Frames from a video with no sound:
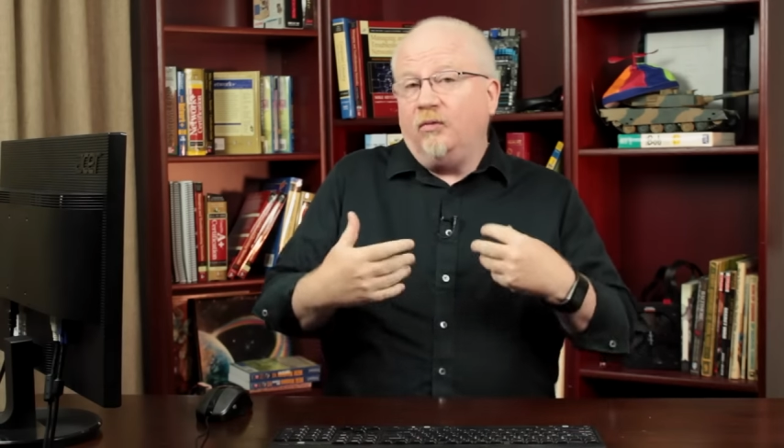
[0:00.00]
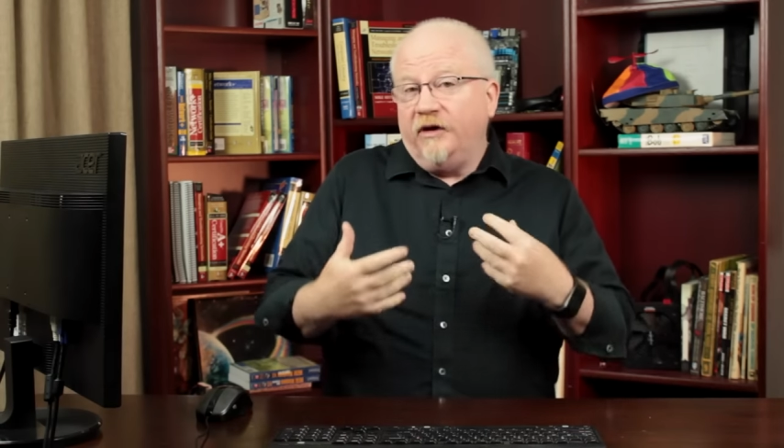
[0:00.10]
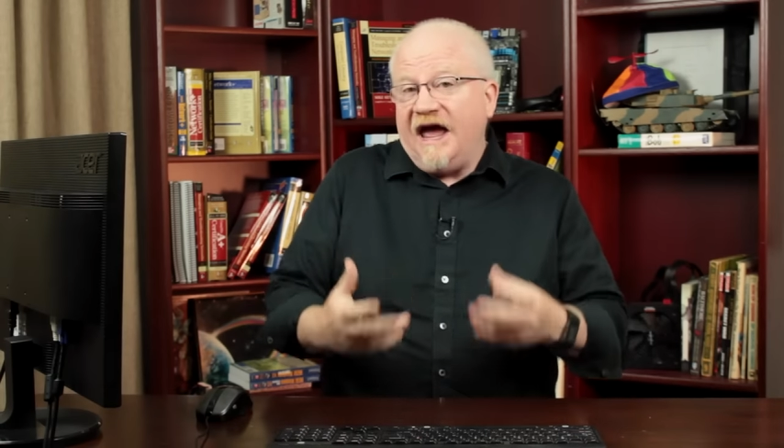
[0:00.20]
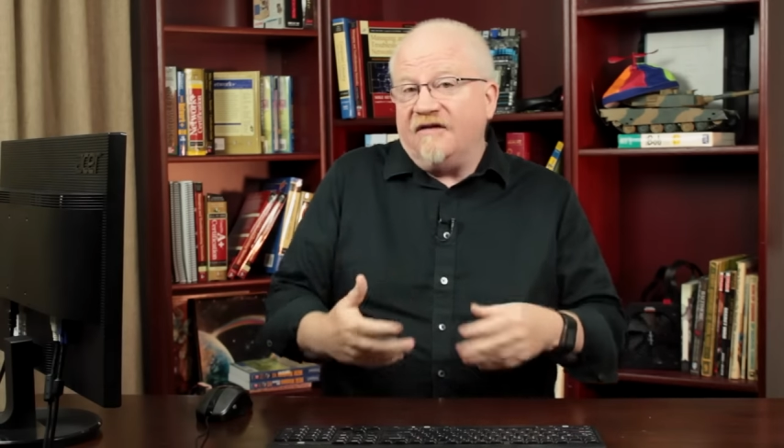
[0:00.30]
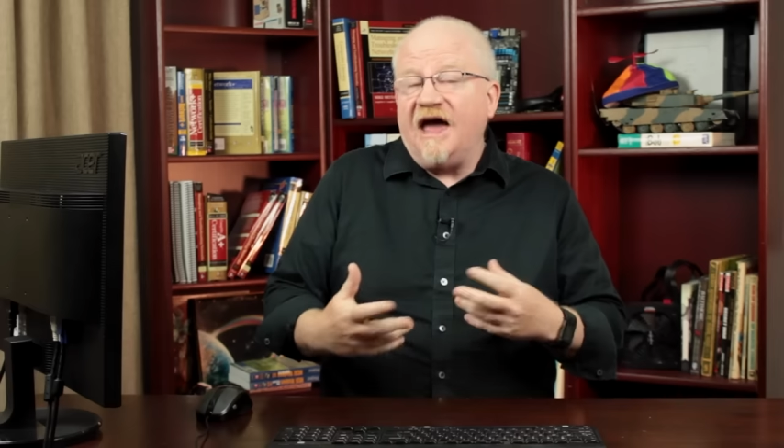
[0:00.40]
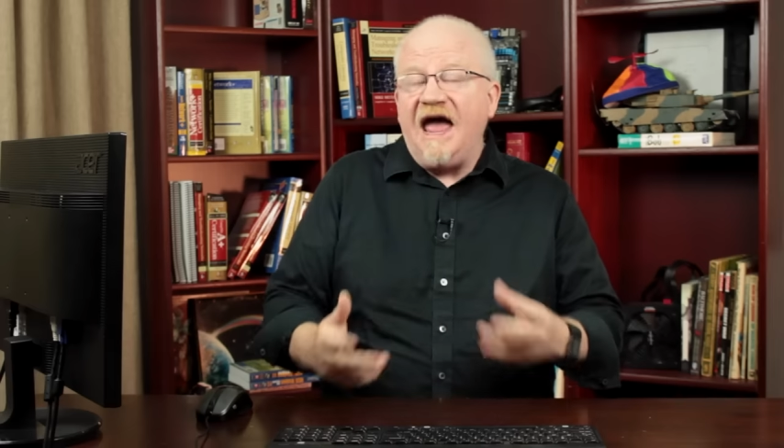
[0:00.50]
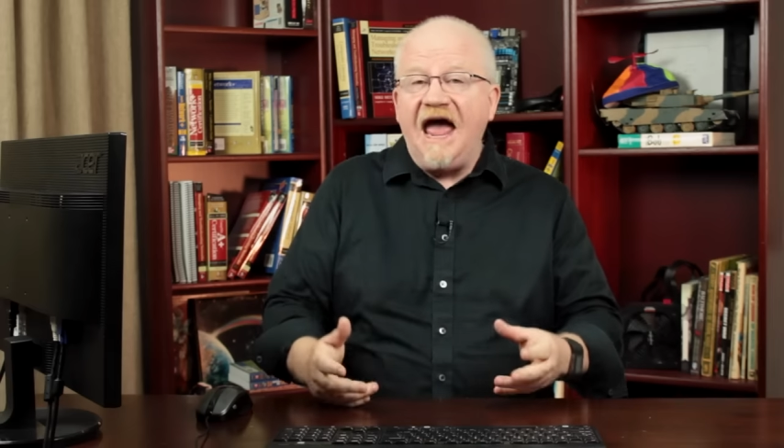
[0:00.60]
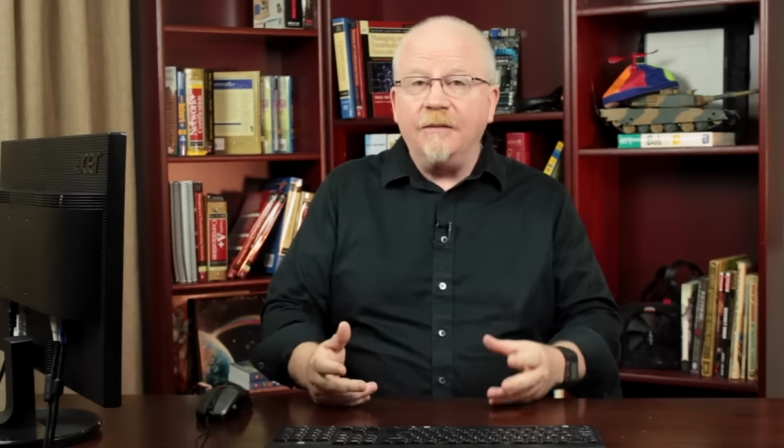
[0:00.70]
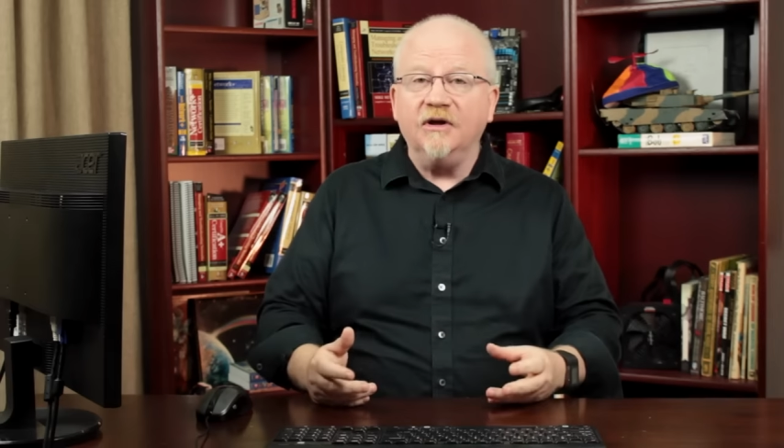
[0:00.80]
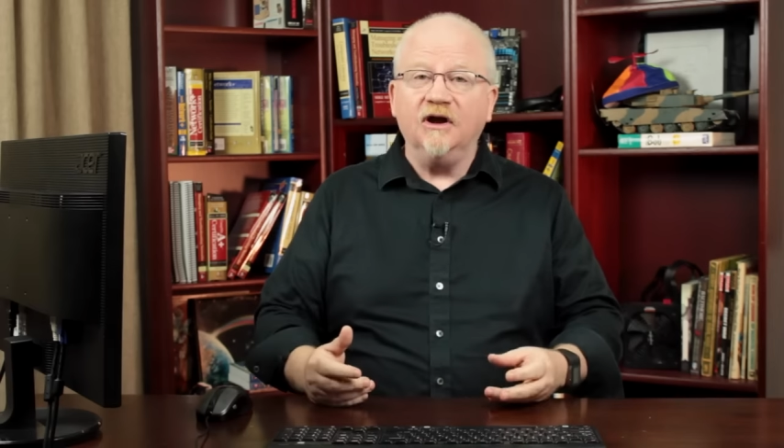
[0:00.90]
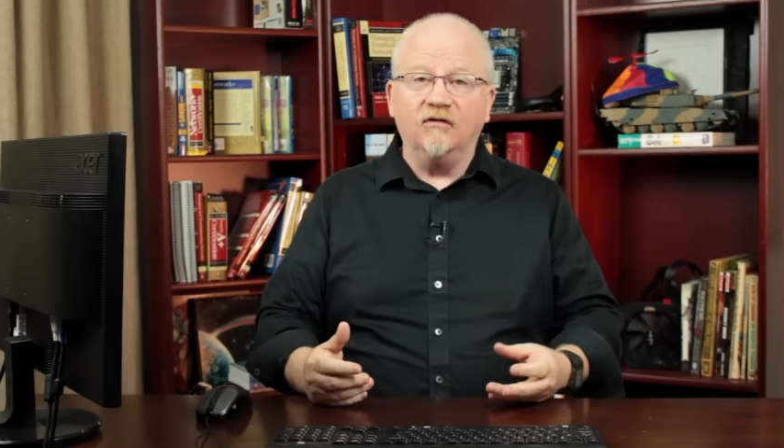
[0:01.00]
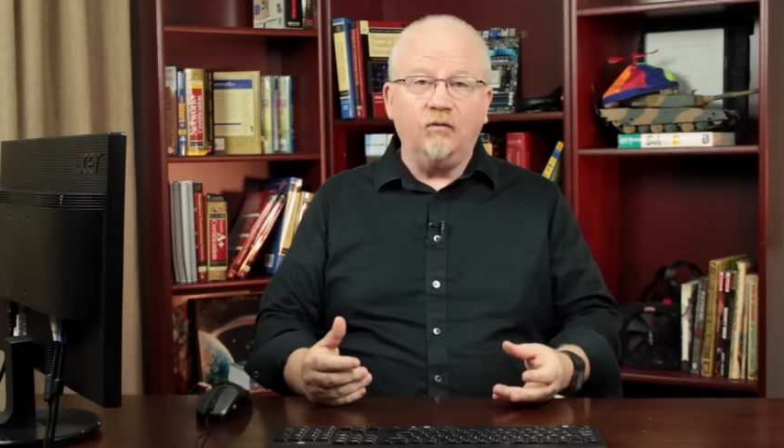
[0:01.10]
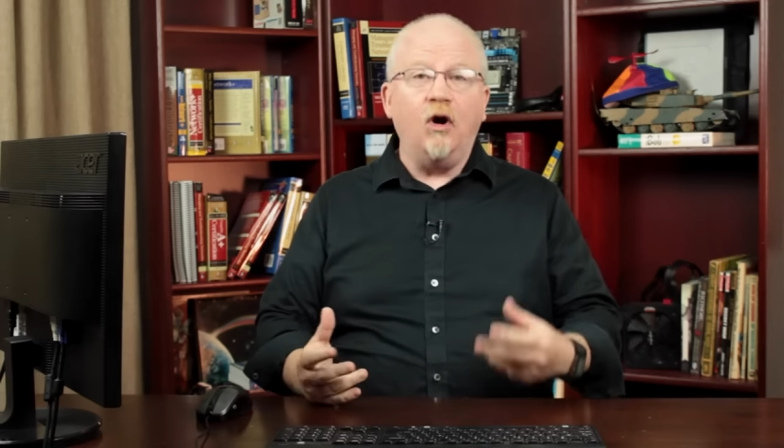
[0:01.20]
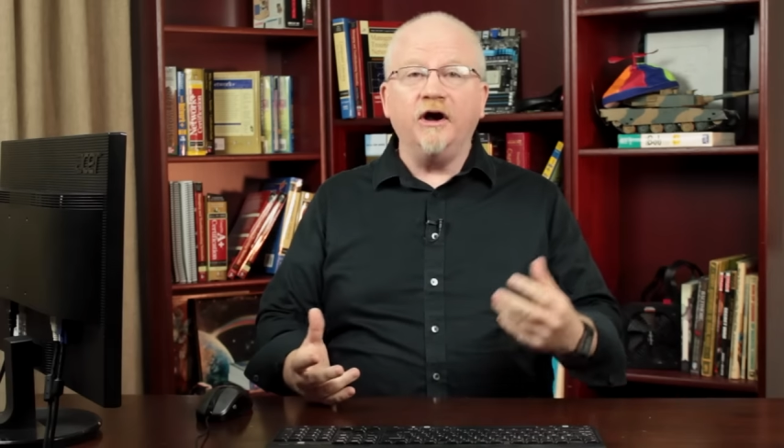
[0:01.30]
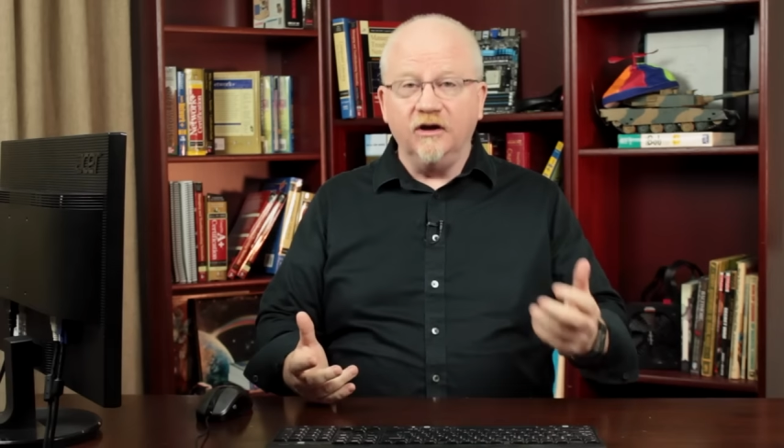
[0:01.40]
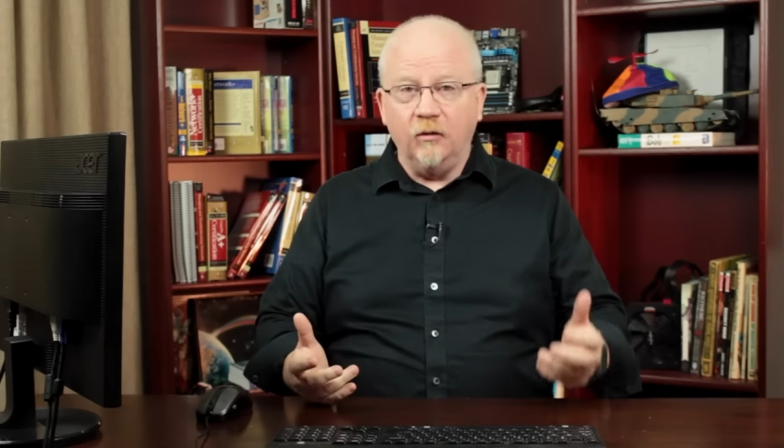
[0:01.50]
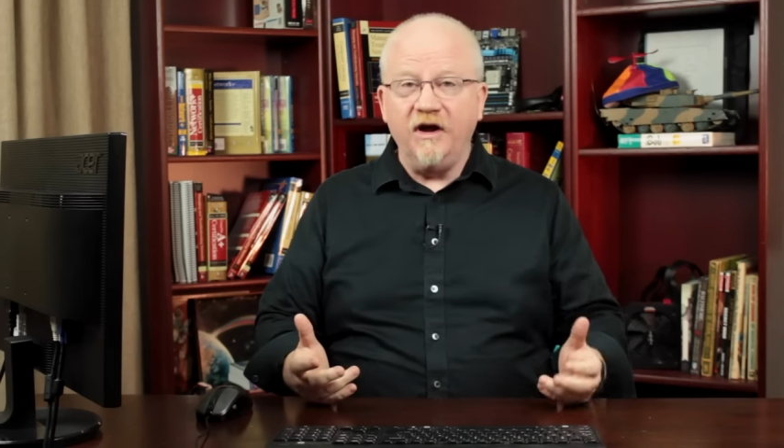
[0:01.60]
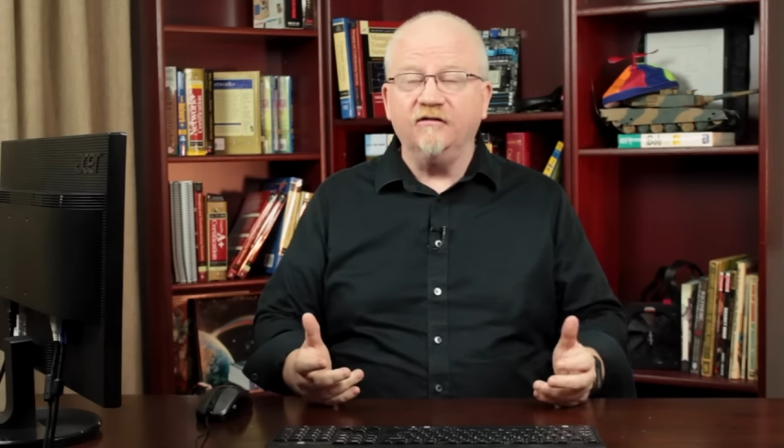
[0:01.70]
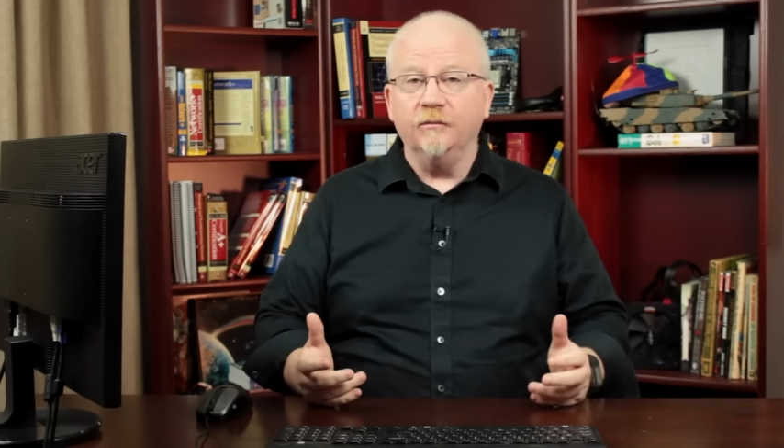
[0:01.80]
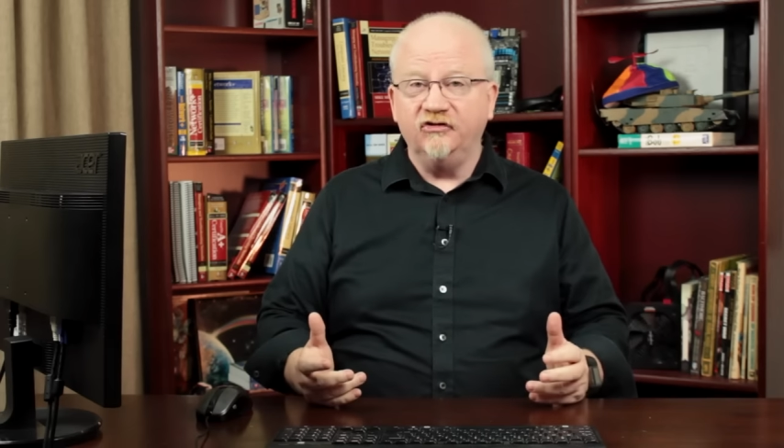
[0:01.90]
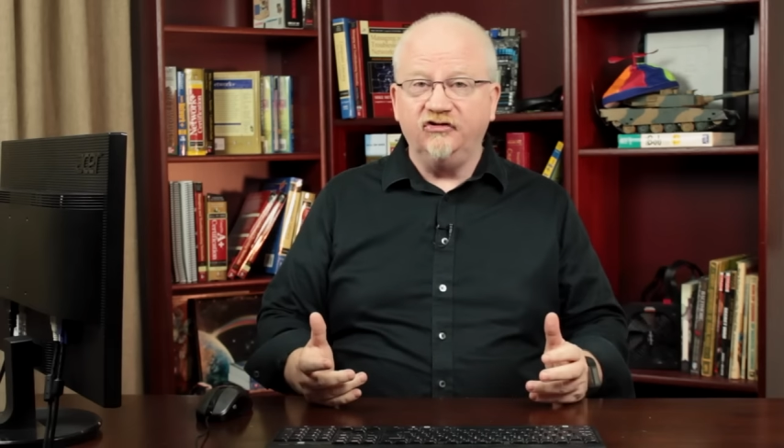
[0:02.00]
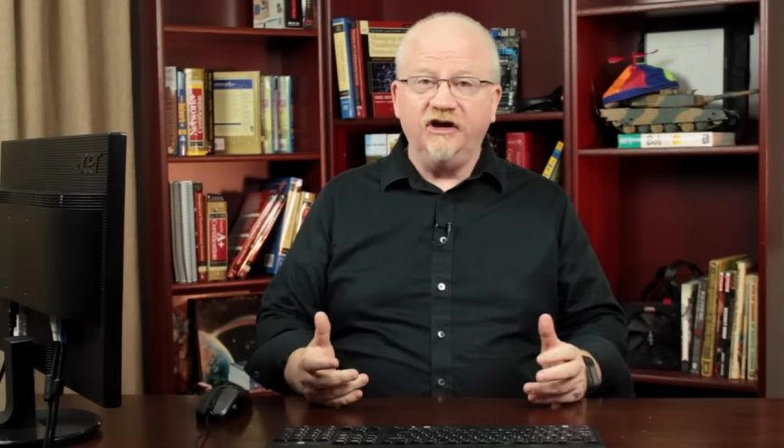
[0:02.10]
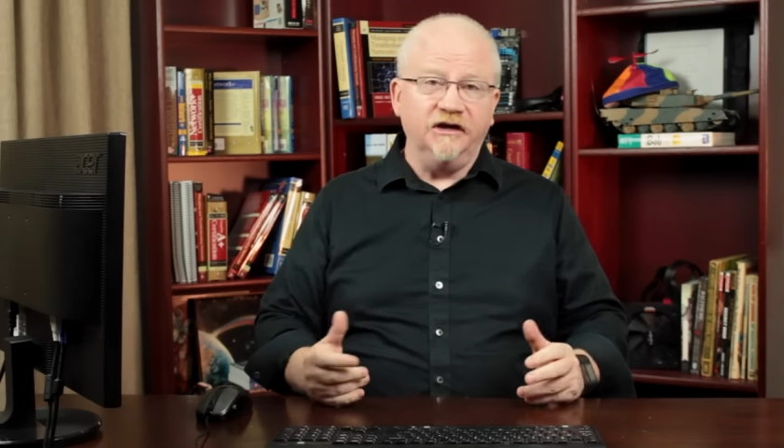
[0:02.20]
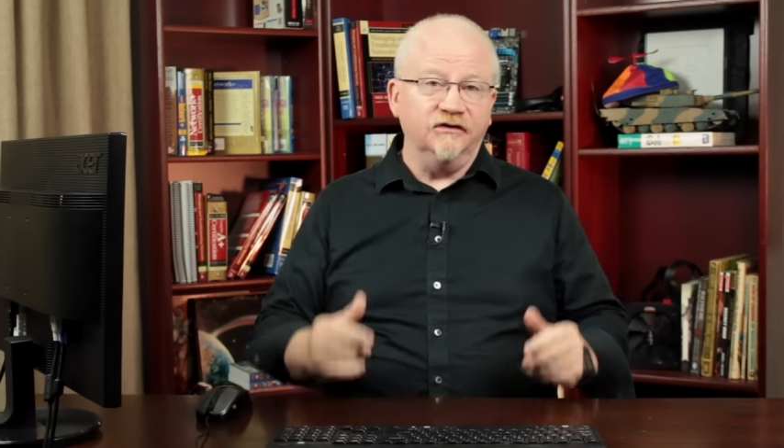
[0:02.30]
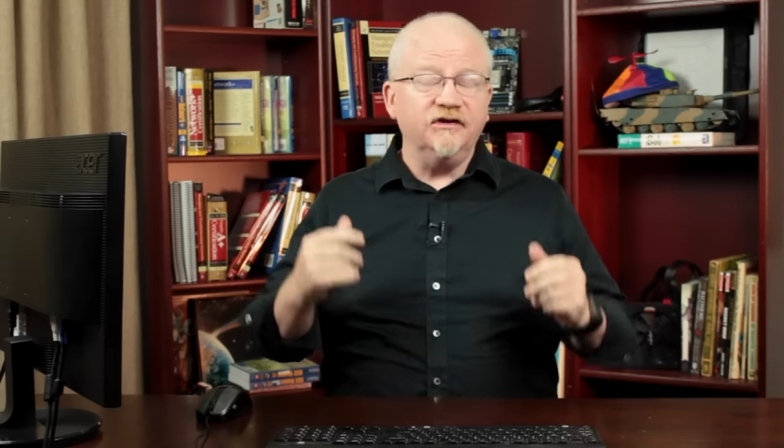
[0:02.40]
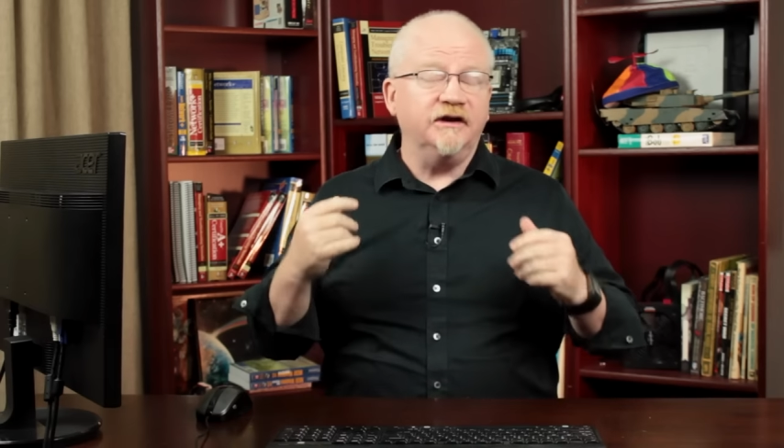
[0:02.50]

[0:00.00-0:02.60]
would have a habit of walking away from machines.